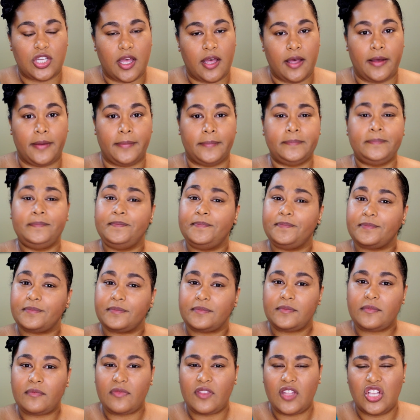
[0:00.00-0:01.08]
Um,
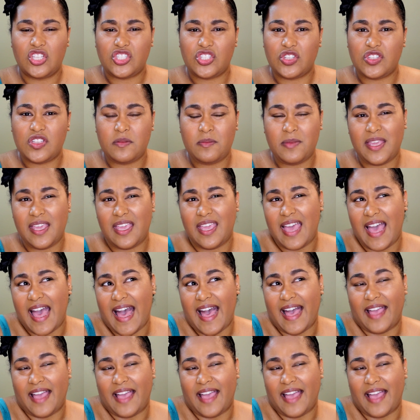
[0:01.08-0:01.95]
So to me,